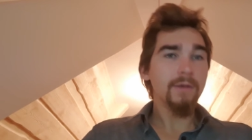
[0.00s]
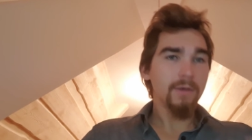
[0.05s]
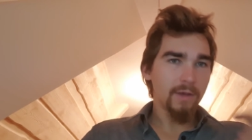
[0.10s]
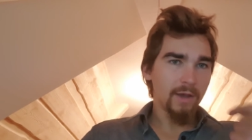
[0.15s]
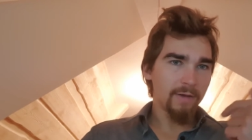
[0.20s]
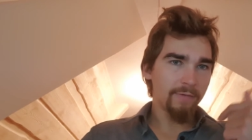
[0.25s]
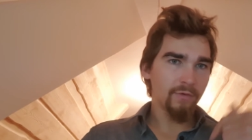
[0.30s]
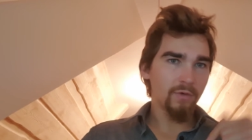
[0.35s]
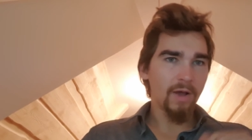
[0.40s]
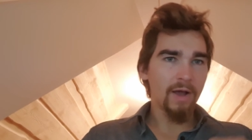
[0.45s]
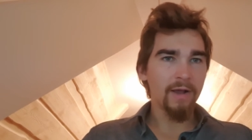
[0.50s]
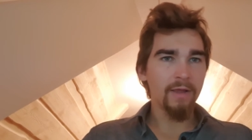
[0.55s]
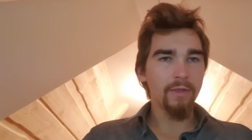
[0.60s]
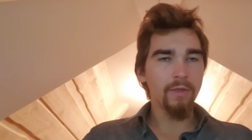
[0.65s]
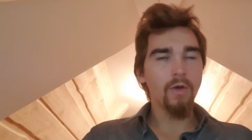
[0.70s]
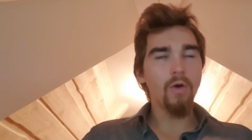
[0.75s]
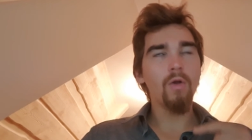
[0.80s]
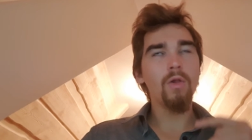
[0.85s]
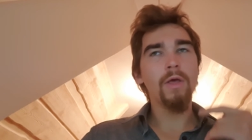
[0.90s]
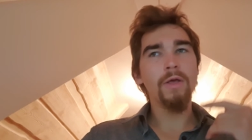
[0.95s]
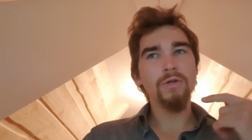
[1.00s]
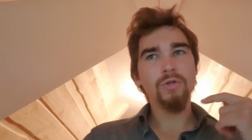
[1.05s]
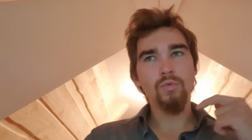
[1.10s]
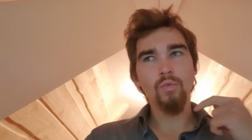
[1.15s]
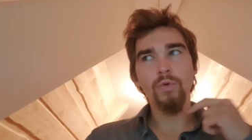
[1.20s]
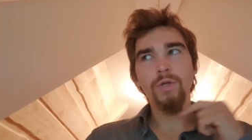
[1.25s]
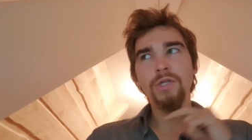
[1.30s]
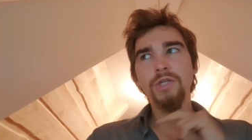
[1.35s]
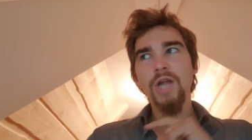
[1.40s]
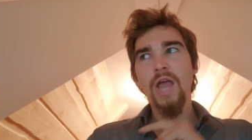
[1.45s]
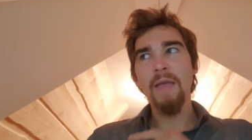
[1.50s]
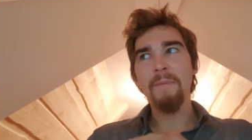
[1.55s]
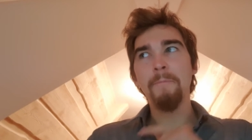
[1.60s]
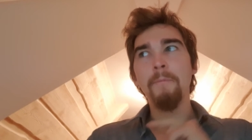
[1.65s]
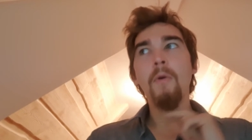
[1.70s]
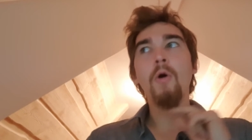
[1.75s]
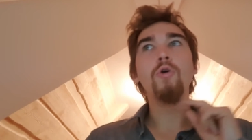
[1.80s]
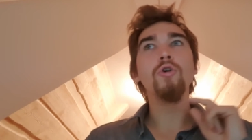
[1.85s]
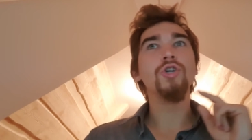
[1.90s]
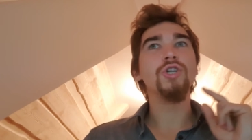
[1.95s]
You have to acknowledge which
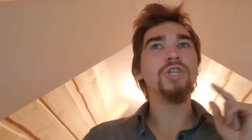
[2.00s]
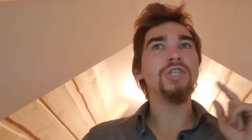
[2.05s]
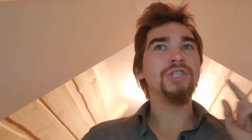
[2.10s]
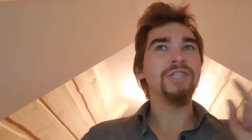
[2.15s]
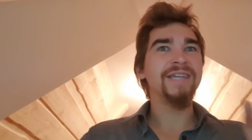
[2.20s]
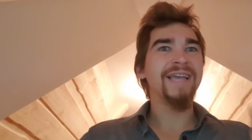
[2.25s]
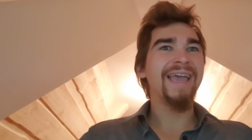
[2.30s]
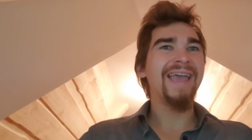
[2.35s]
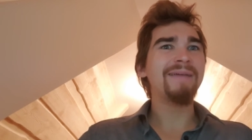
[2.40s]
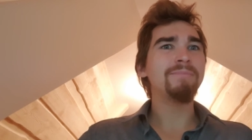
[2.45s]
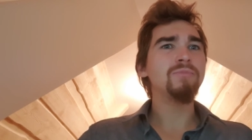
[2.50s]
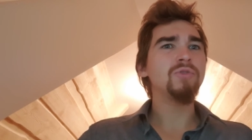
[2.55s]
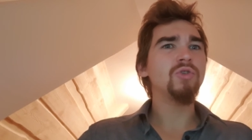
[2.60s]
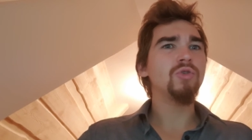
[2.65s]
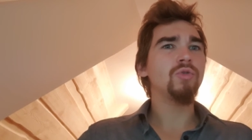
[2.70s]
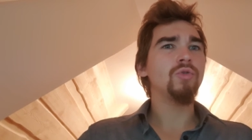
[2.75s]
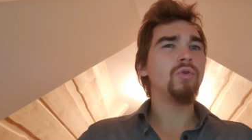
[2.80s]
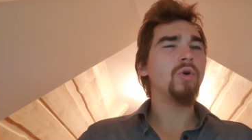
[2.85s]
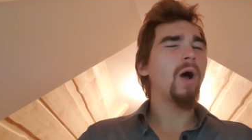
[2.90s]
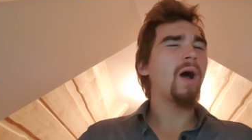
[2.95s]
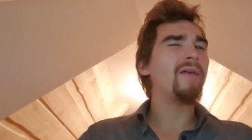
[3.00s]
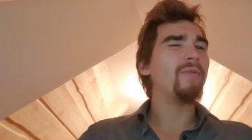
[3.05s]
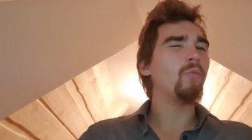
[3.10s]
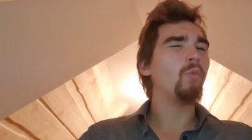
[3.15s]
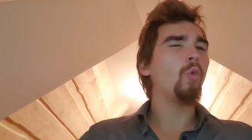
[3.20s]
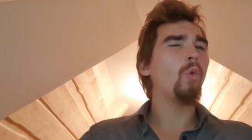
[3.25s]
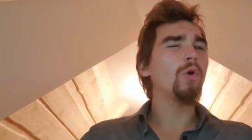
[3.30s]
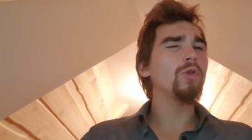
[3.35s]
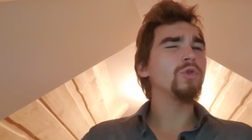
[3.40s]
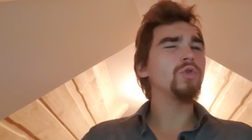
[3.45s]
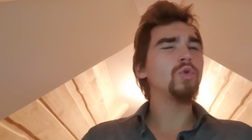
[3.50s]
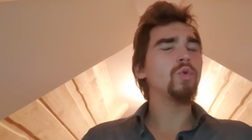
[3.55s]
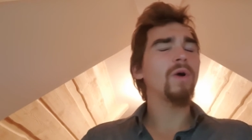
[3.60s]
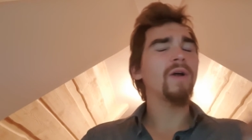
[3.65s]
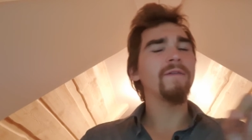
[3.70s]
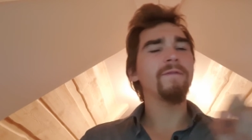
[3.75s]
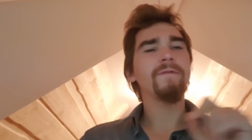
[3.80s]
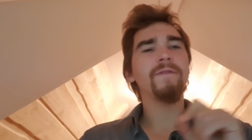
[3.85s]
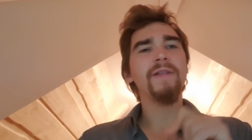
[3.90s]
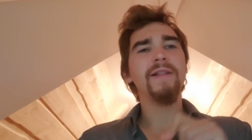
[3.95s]
emotion came to you and what you
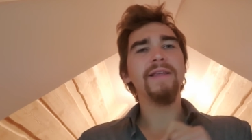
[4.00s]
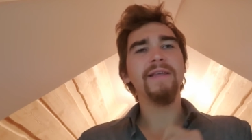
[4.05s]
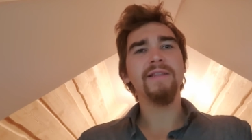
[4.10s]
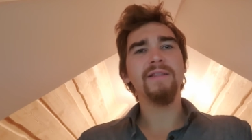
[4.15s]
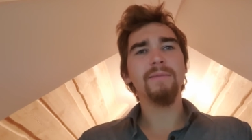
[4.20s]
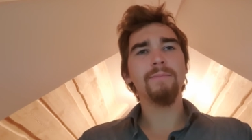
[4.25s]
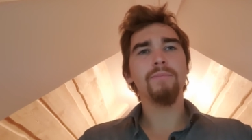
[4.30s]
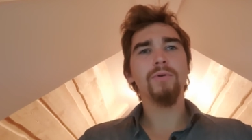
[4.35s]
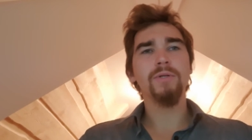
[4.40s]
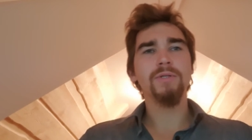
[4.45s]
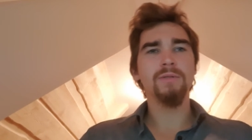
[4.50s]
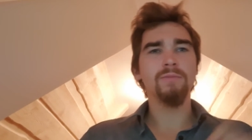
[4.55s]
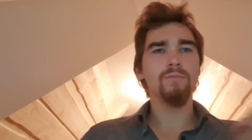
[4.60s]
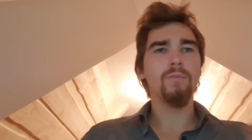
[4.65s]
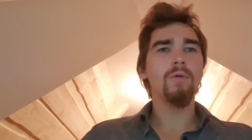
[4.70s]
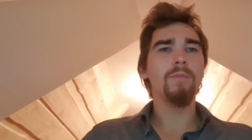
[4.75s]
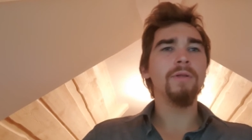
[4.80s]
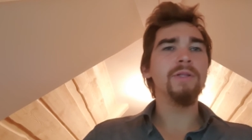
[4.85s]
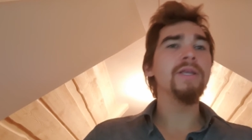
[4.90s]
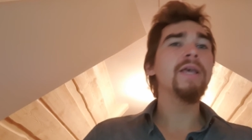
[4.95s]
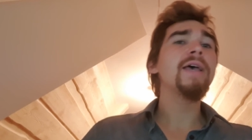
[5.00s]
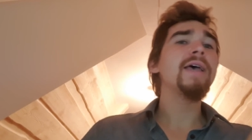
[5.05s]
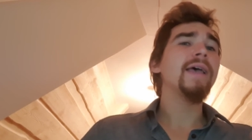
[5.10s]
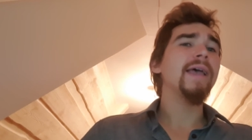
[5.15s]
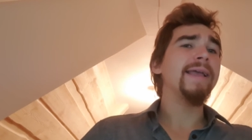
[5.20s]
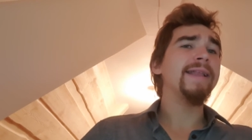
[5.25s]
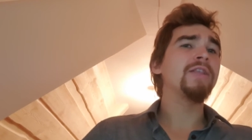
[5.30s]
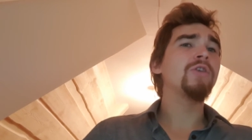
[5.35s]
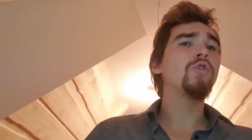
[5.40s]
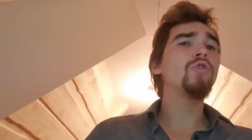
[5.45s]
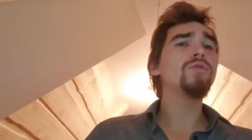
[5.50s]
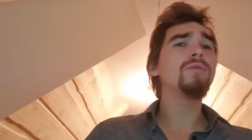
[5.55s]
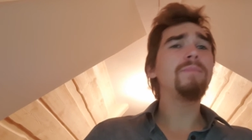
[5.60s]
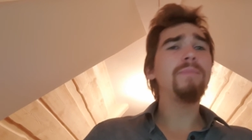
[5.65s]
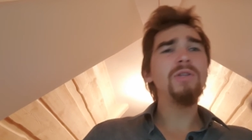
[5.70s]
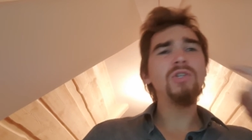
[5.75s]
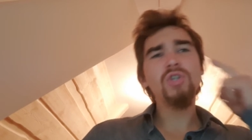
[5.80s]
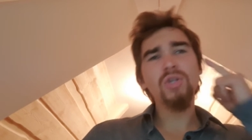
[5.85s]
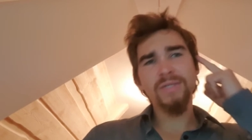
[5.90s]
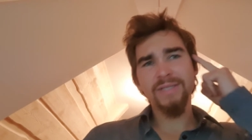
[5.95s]
are feeling in the present moment. It could
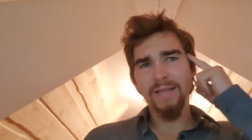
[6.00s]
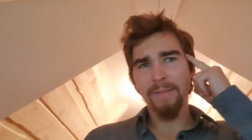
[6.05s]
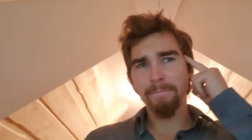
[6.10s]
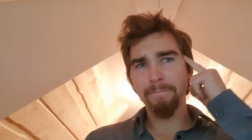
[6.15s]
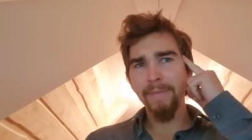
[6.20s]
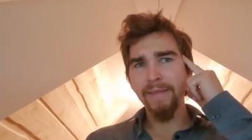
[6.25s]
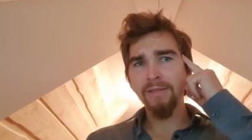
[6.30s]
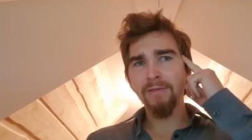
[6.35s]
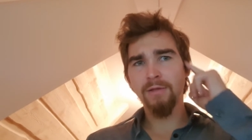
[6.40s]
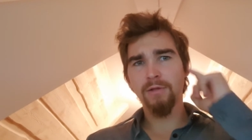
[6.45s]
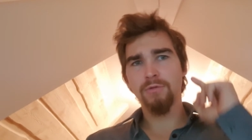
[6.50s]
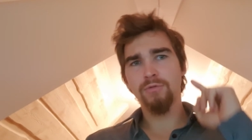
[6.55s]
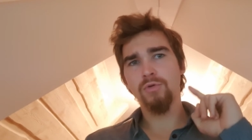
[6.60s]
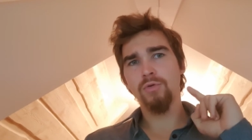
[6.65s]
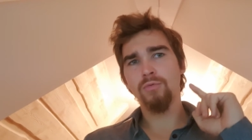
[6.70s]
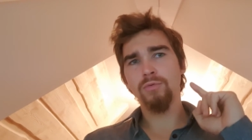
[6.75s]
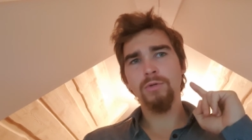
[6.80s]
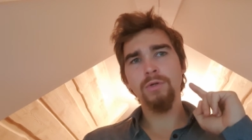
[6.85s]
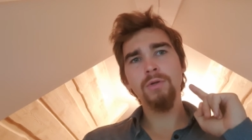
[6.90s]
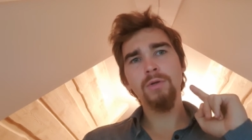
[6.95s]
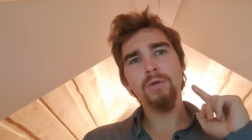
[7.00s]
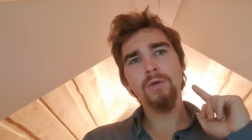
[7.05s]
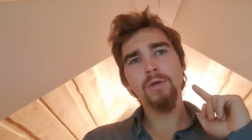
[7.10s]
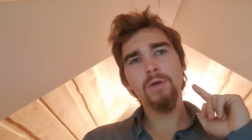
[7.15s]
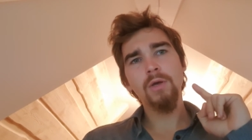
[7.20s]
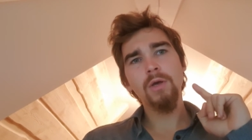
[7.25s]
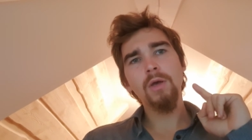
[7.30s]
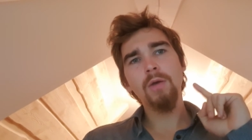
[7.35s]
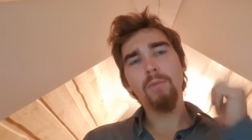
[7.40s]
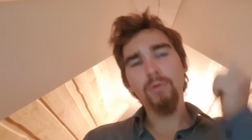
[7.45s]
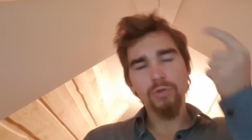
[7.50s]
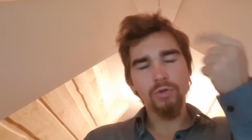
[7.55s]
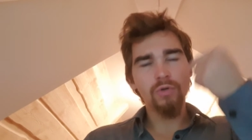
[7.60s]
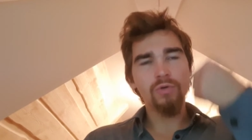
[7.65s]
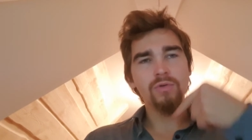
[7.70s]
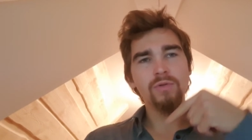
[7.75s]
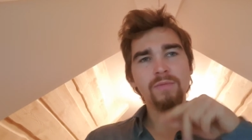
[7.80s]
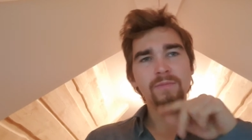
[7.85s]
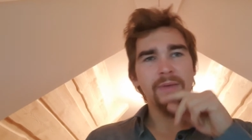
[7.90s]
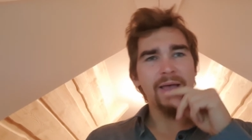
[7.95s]
be just a mental note, but you
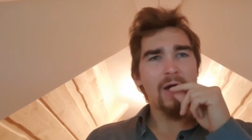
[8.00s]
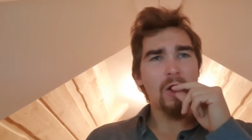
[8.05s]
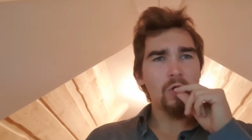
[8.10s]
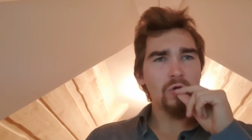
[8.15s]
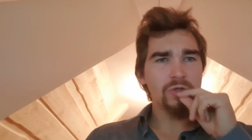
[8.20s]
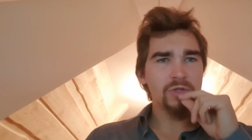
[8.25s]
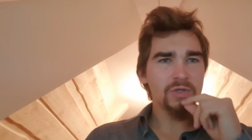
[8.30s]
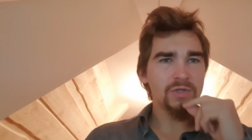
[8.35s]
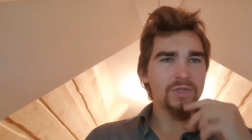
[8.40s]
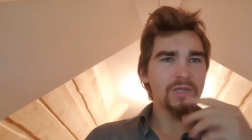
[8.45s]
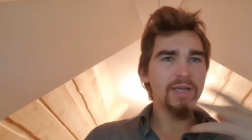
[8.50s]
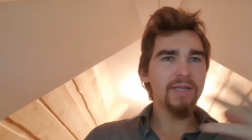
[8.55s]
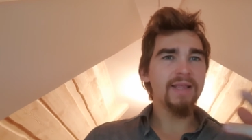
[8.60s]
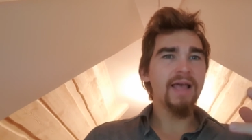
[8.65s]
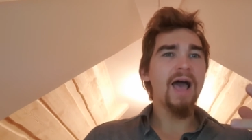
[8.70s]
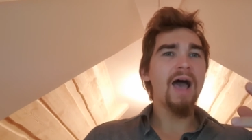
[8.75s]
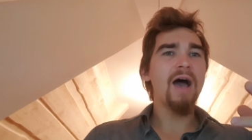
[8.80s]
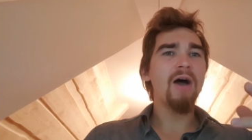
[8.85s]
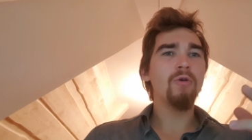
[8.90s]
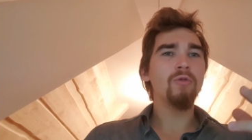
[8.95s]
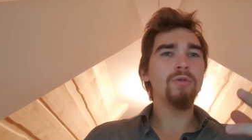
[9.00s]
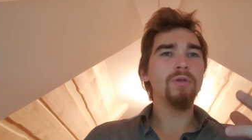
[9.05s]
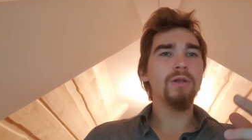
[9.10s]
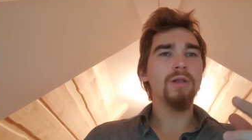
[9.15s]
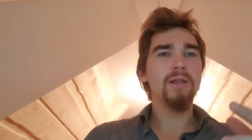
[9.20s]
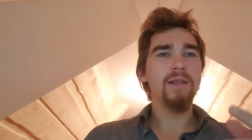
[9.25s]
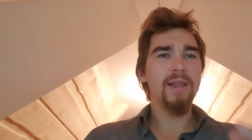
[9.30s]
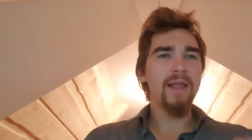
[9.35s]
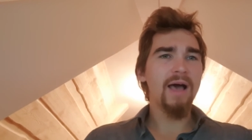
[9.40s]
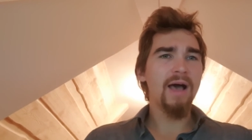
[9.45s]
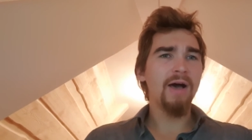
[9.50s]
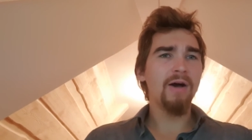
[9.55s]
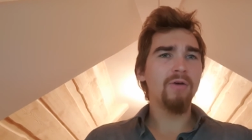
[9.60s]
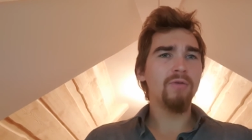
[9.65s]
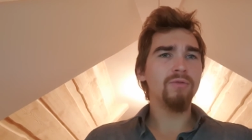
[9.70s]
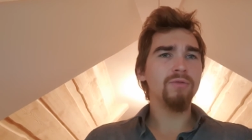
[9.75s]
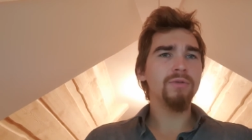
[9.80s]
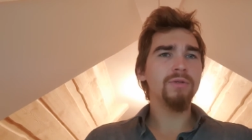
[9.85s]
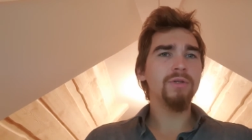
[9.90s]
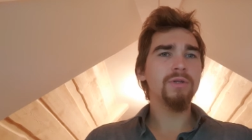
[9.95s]
could also say it out
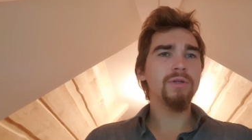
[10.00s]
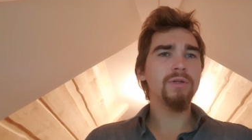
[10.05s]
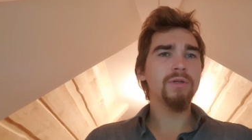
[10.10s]
loud.